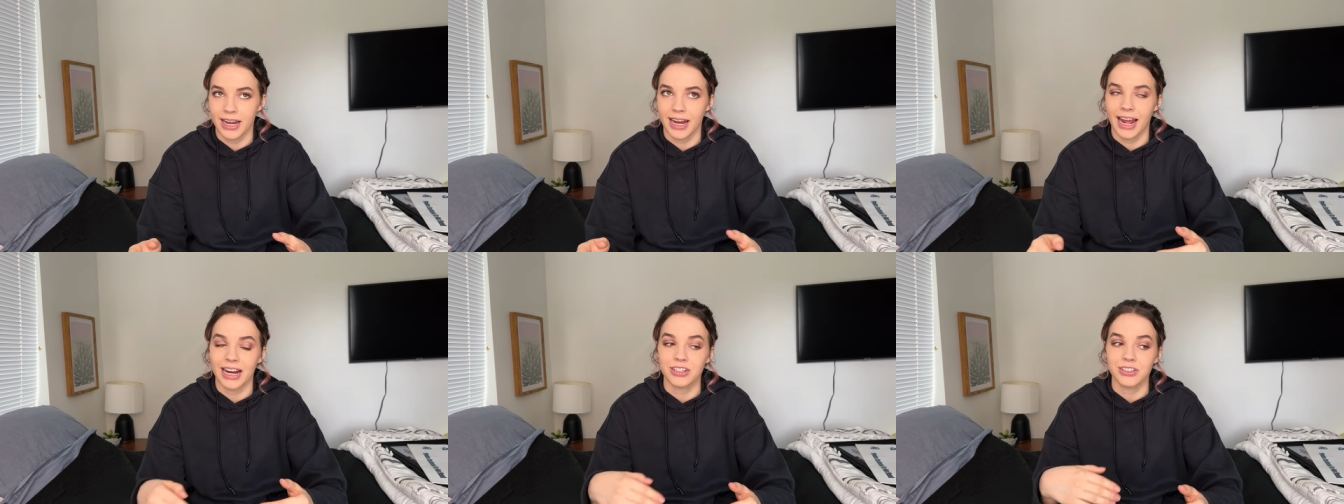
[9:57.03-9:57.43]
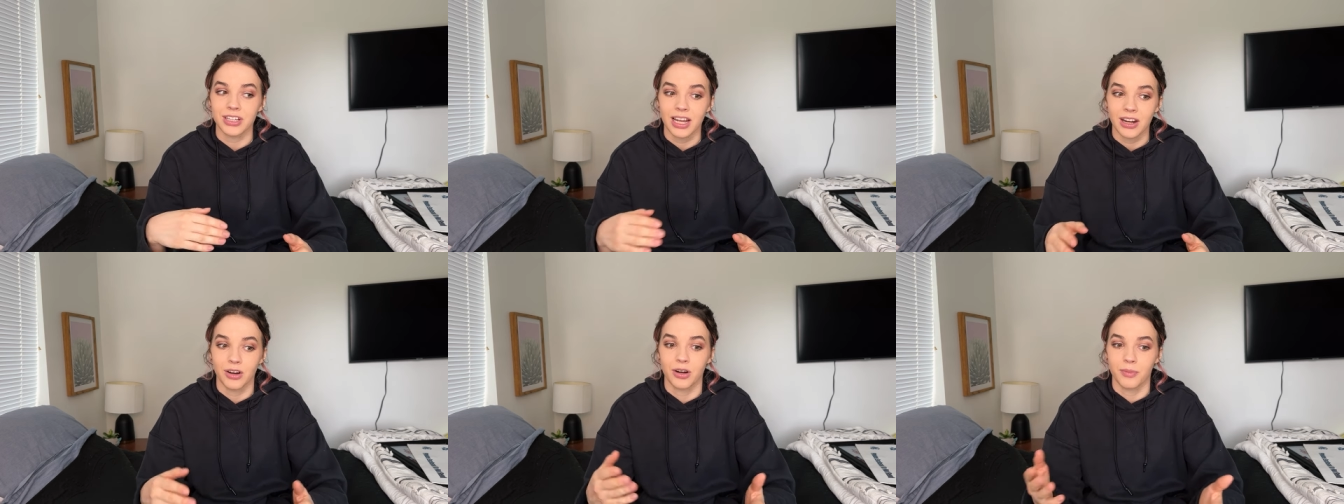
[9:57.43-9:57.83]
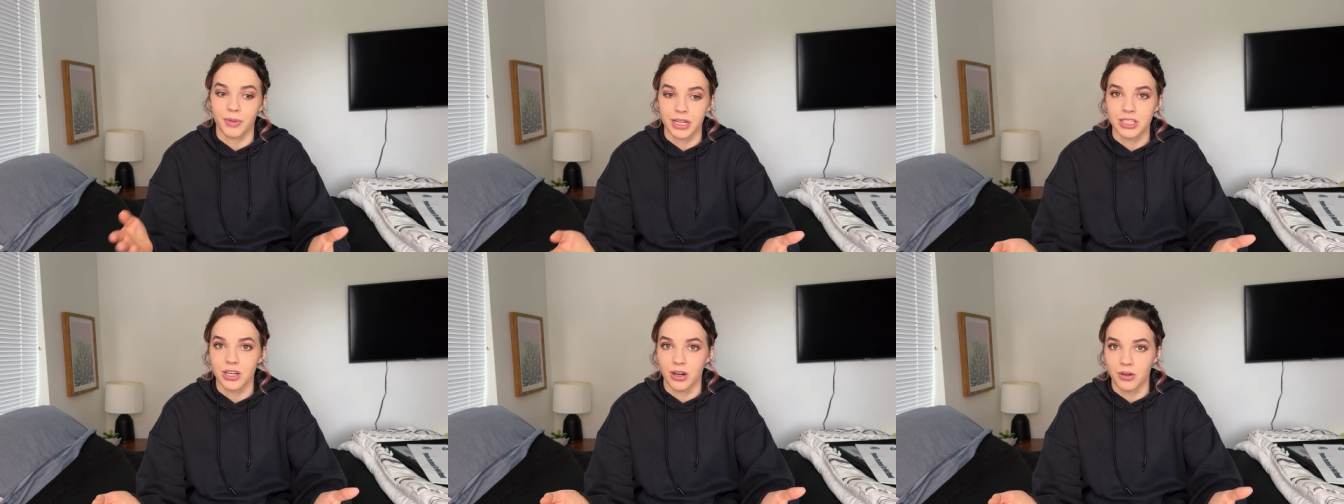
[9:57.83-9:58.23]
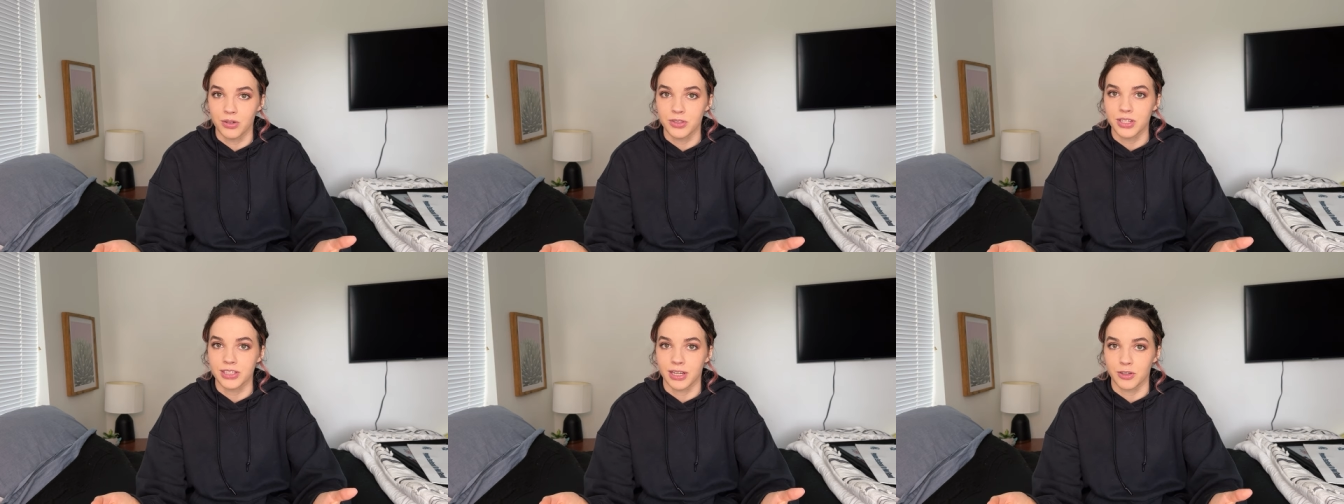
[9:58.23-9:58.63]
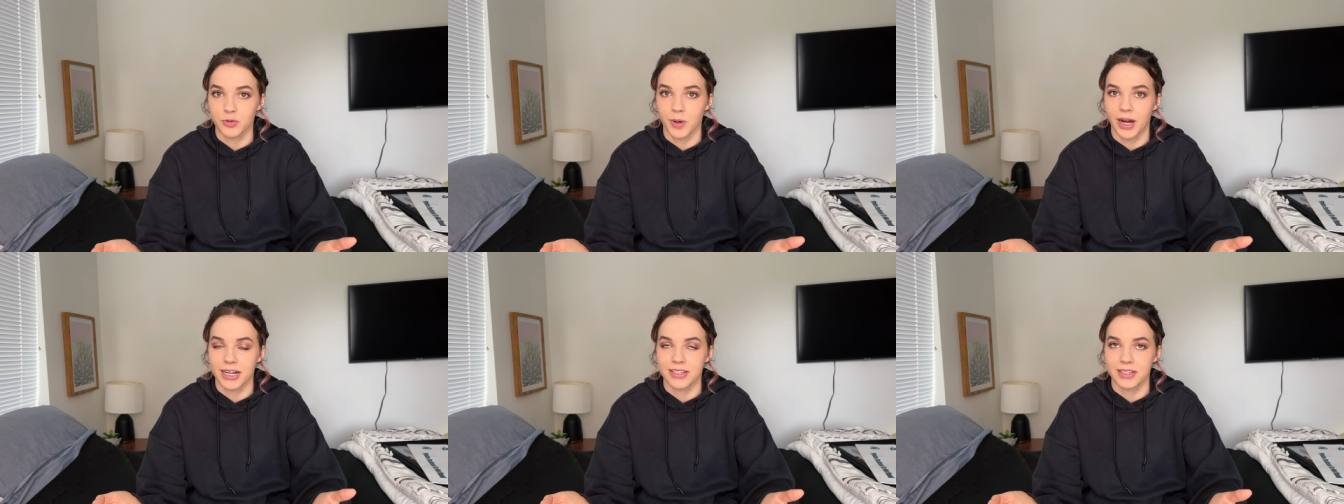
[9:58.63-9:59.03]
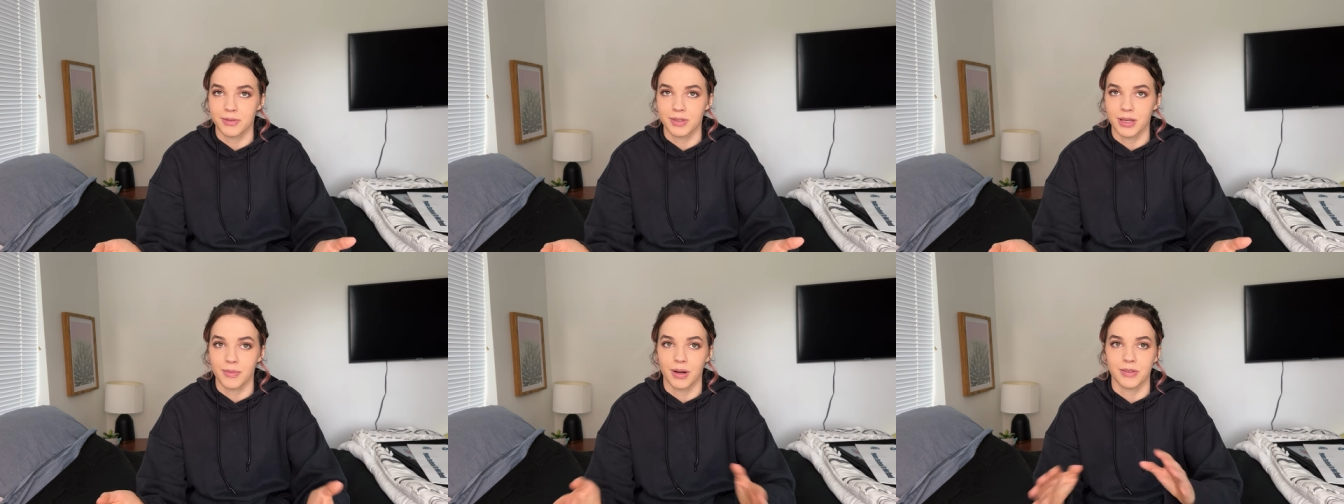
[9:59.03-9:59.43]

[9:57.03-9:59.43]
And I actually kind of hurt my toes because I was practicing with him.